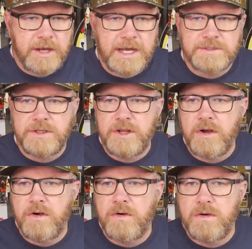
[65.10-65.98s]
guys
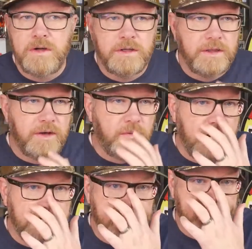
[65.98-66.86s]
know that
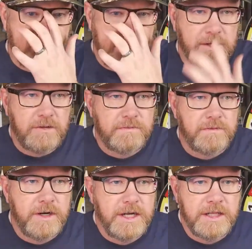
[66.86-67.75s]
watch the channel
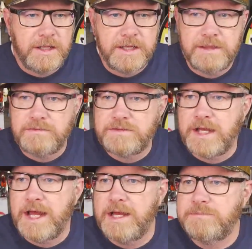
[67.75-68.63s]
for any length of
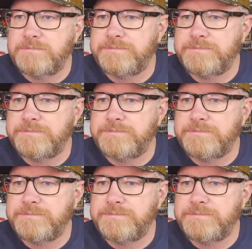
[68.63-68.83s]
time